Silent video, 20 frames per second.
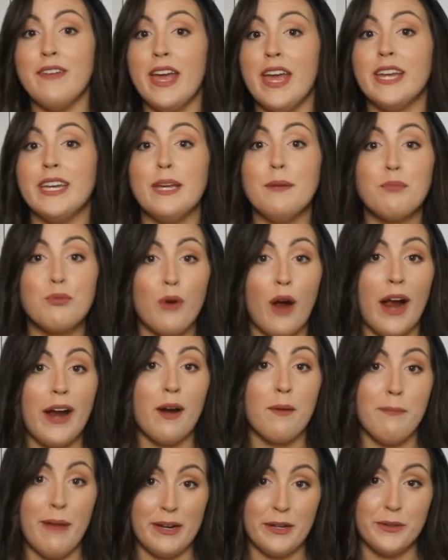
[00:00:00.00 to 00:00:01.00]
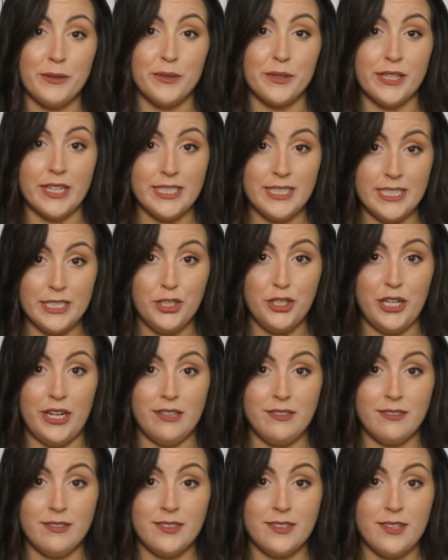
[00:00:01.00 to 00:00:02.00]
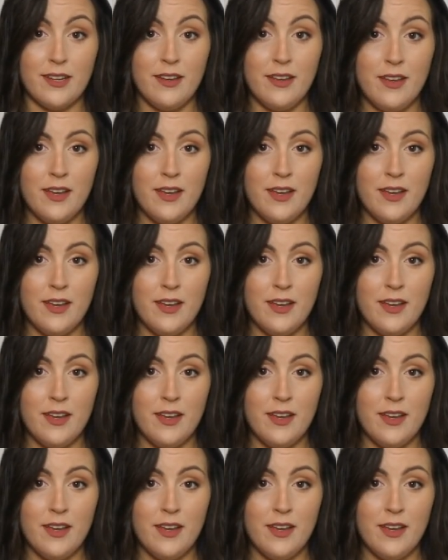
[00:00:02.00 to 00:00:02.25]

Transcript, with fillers: any prior medical conditions.